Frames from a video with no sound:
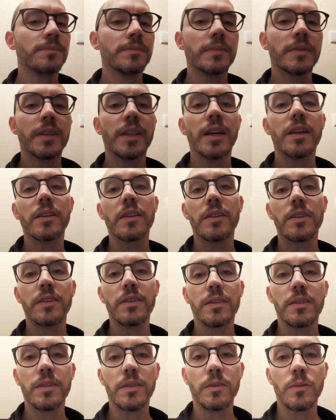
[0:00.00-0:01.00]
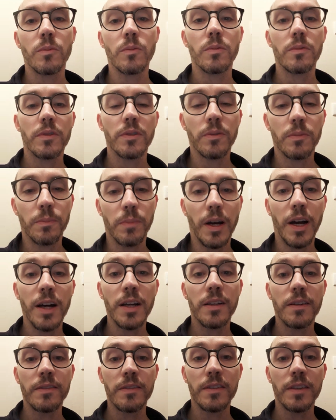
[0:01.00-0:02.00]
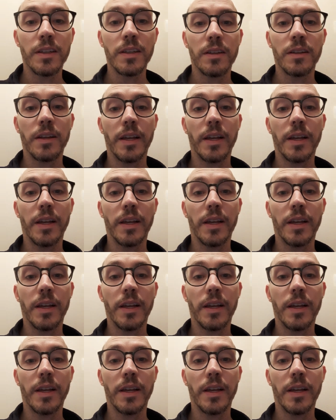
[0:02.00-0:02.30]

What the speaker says: Now, the part of the